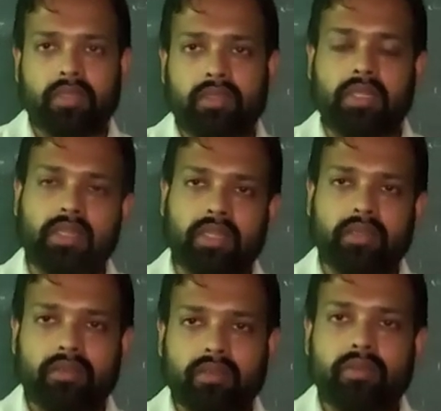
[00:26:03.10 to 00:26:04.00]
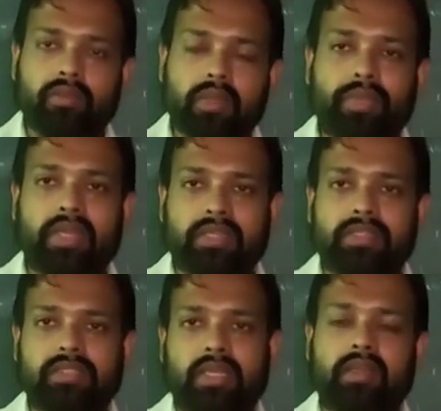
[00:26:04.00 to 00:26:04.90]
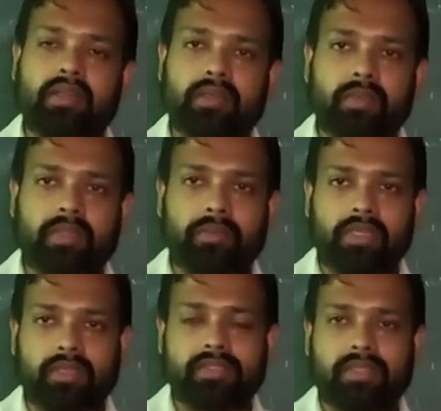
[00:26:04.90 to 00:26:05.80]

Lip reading: Till then, do the practice and learn mathematics.